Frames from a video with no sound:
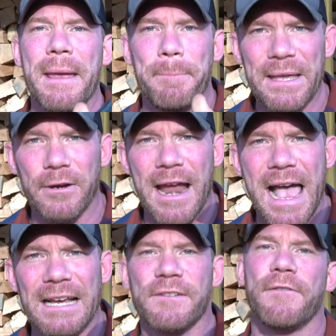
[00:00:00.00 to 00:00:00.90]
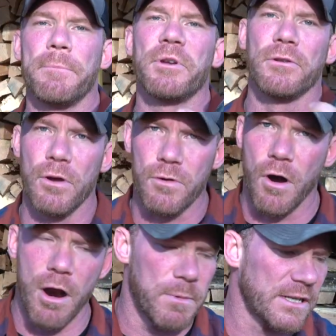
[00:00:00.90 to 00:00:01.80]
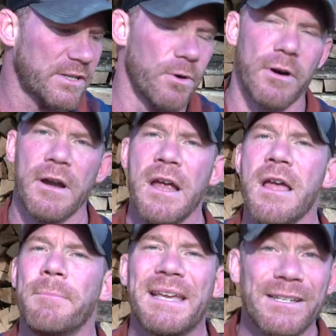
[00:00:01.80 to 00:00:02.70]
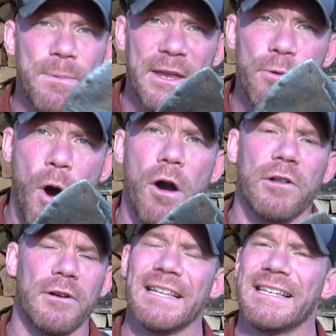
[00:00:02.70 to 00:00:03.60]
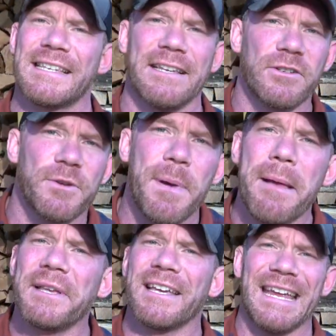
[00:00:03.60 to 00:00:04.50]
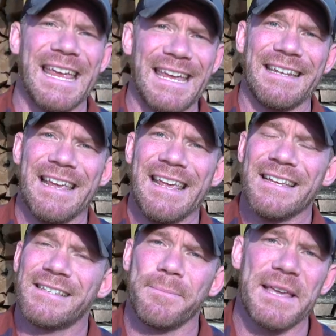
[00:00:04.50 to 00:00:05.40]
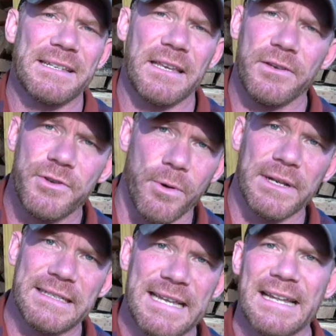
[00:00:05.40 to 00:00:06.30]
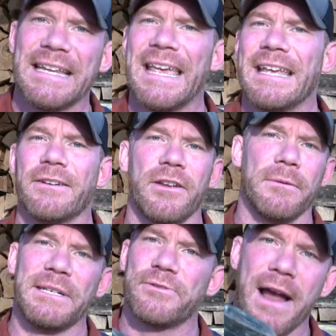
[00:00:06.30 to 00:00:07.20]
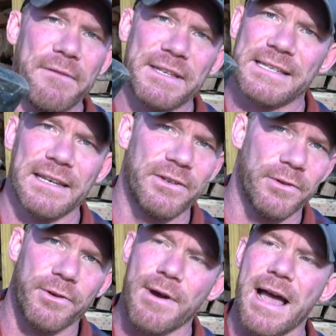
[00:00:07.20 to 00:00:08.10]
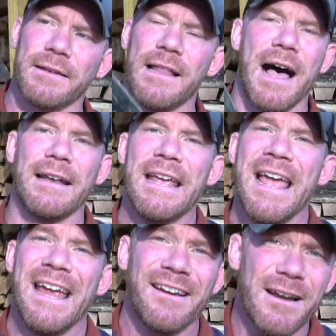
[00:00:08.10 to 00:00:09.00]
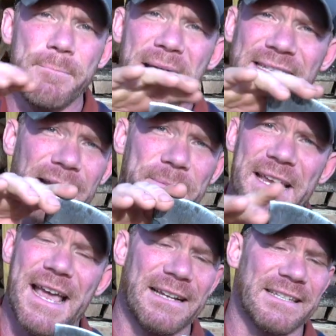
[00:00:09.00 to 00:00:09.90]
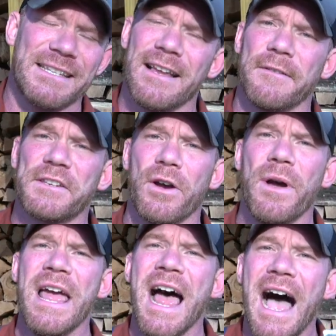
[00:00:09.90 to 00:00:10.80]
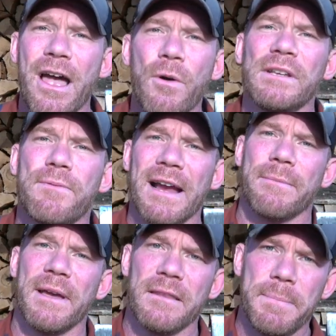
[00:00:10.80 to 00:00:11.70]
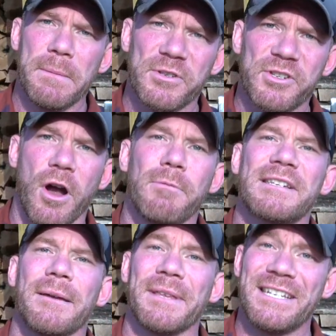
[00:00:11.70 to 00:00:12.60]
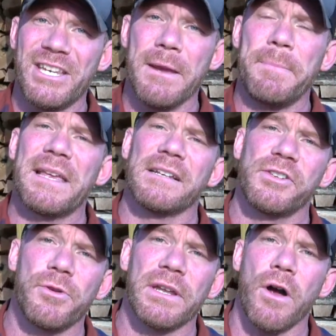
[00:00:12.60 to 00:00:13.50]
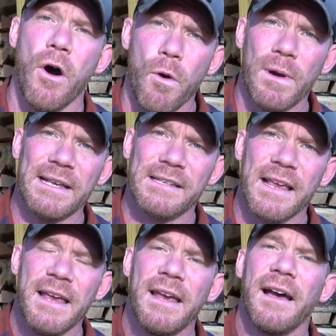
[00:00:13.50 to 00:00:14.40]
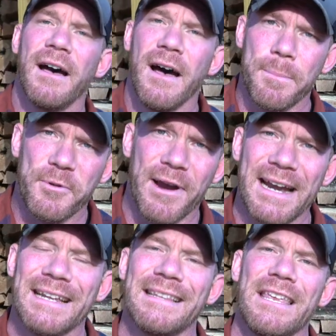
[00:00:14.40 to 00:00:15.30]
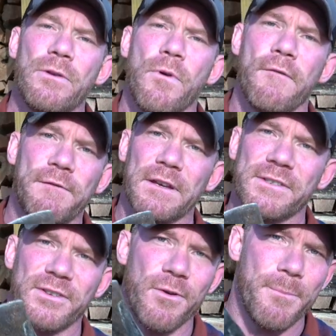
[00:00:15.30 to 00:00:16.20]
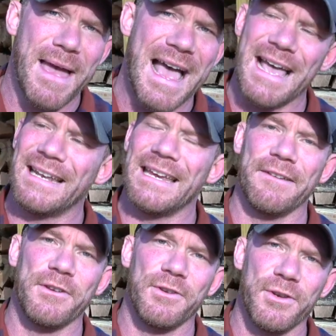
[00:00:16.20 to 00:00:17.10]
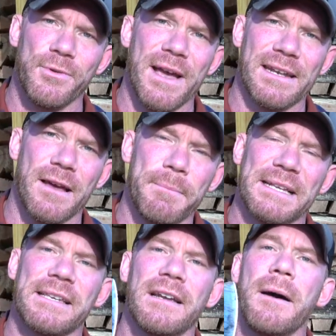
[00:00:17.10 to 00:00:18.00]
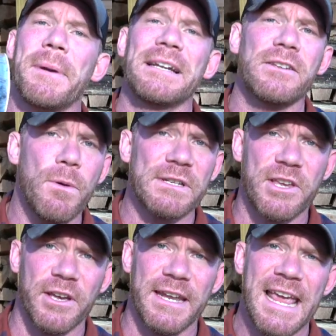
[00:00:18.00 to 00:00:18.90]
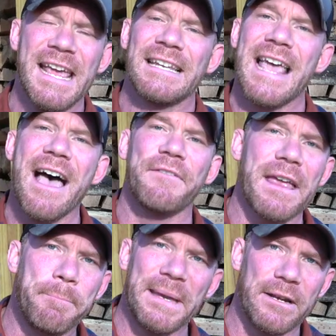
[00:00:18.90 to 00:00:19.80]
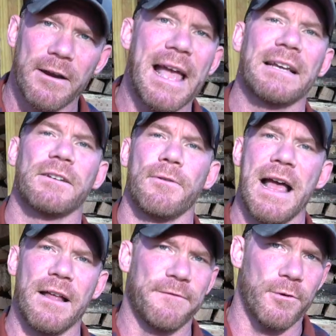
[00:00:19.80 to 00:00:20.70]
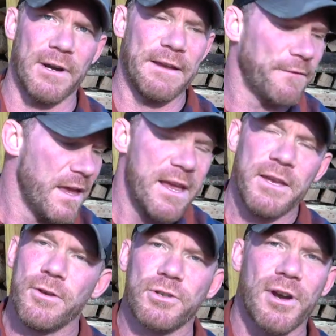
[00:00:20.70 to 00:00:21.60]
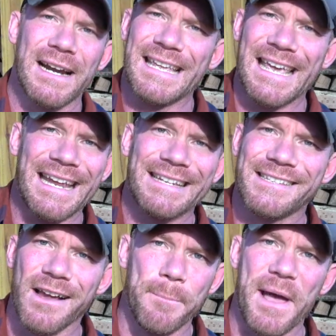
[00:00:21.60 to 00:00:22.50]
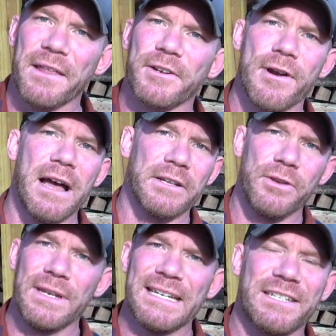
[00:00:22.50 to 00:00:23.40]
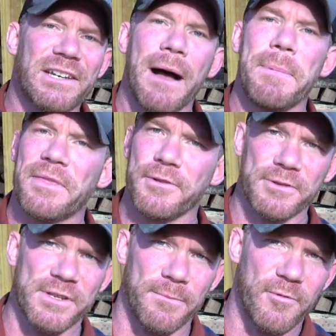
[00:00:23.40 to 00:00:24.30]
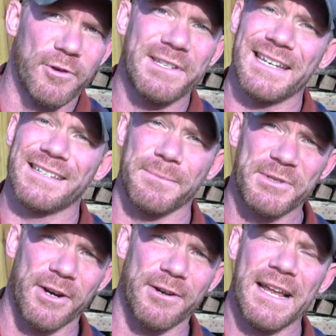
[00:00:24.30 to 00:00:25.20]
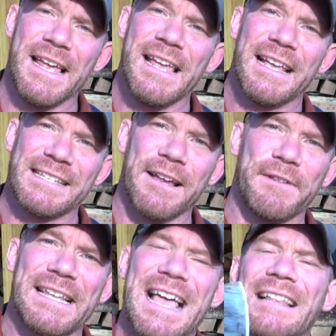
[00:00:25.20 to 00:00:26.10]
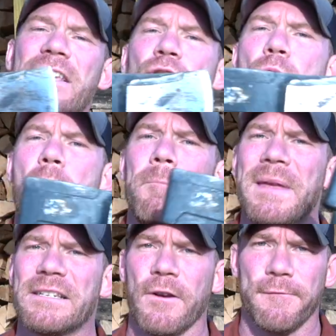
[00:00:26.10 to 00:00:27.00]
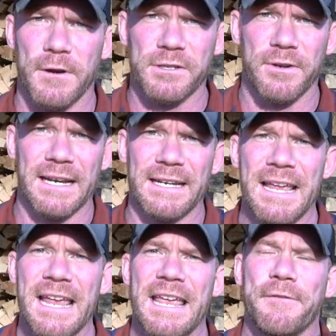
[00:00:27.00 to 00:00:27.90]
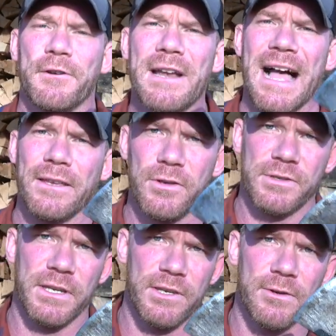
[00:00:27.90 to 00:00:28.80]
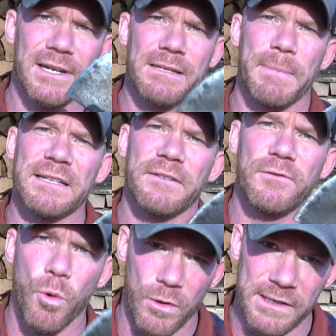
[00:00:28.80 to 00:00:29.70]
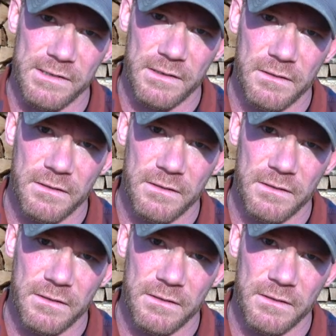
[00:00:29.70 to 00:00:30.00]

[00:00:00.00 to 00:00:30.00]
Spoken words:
a beater axe from your local hardware store, because when you are learning these skills, you're probably going to hit some things that you don't intend to hit, or you're going to be driving this thing into the ground a lot, and you're going to mess up the edge and stuff. So I always recommend that people start with something cheap, because you can always upgrade, and then you won't feel so mad if you do end up messing it up. And it's always good to have a beater axe around for if you're trying to get a stump out of the ground and you need to chop up through some roots and some dirt and stuff like that, then you won't be so frustrated if you're not using your expensive toys.